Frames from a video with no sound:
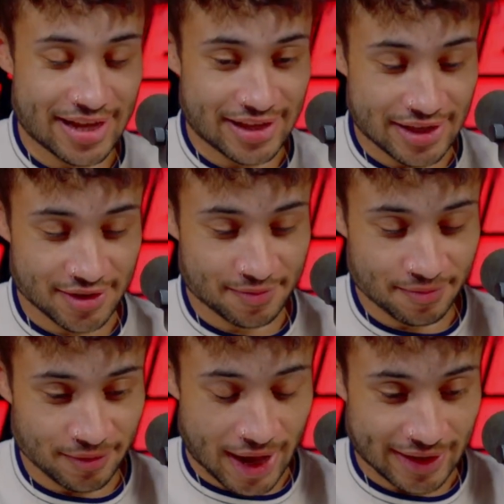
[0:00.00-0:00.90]
is
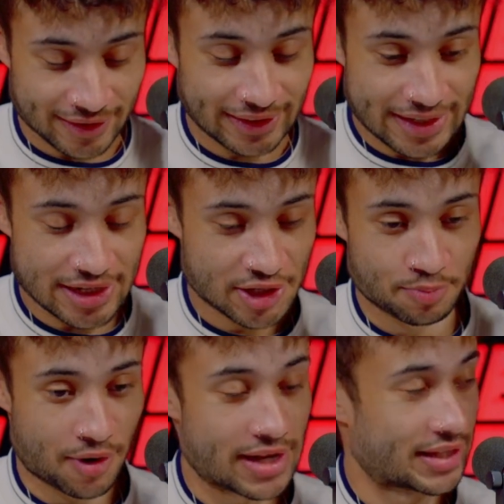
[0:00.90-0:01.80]
like the least
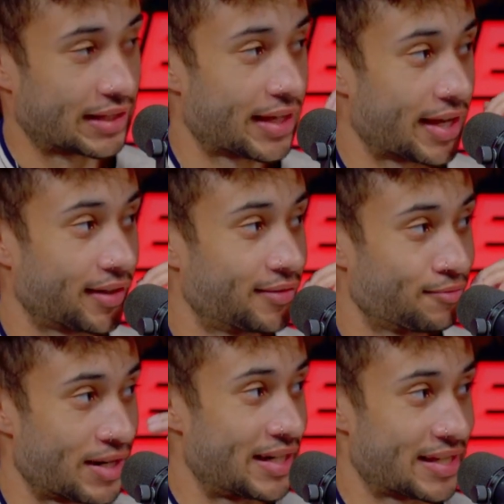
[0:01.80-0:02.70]
surprising
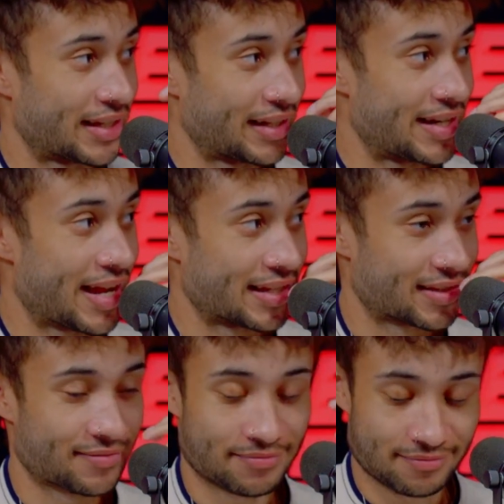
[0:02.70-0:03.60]
thing, realistically,
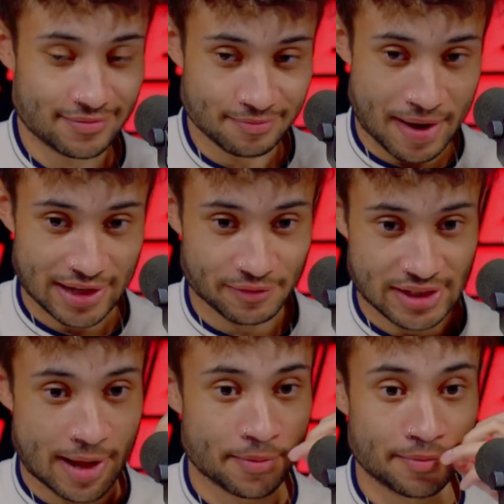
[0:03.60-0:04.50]
as Max
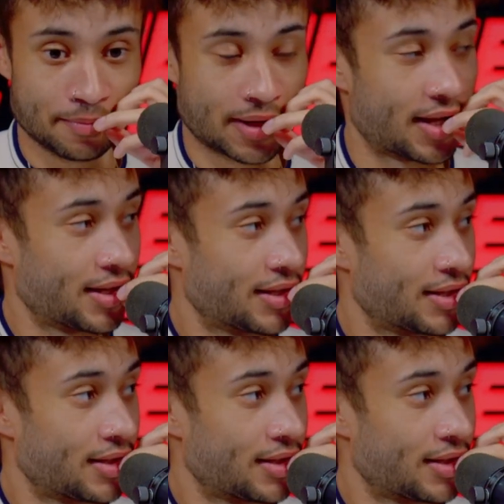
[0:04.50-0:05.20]
Verstappen. But